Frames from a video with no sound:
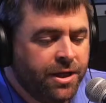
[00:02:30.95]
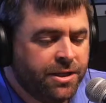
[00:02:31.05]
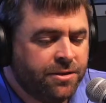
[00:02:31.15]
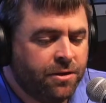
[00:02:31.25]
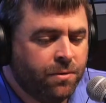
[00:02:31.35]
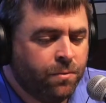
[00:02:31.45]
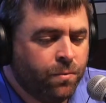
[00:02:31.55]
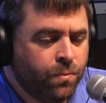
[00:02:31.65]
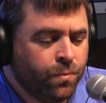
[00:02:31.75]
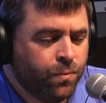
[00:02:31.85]
Yes, sir.
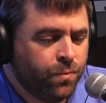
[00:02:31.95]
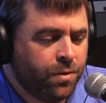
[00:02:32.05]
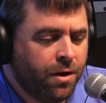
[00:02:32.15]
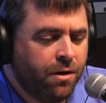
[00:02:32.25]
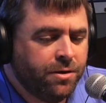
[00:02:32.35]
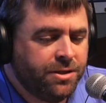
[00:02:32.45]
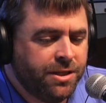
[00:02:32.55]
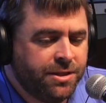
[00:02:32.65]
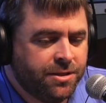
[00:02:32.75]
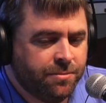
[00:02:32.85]
Our
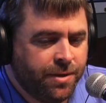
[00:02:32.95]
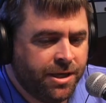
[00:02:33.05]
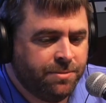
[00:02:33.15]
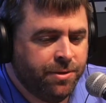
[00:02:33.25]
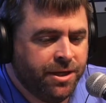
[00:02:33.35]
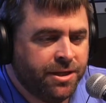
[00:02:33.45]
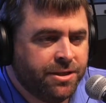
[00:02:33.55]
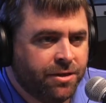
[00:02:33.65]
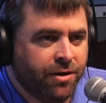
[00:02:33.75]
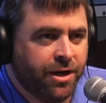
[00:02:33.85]
system has been
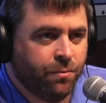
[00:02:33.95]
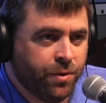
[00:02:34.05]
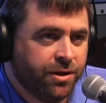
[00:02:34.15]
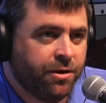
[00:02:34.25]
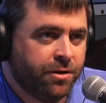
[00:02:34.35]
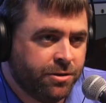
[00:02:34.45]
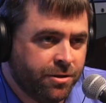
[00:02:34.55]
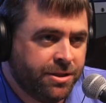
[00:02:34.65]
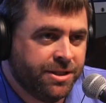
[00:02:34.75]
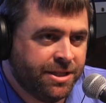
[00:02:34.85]
integrated with our
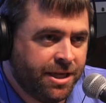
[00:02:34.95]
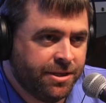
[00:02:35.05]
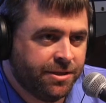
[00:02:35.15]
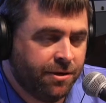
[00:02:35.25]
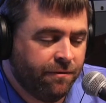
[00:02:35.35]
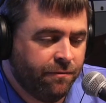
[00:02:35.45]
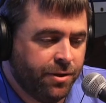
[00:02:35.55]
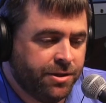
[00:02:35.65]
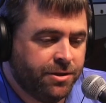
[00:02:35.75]
truss design software,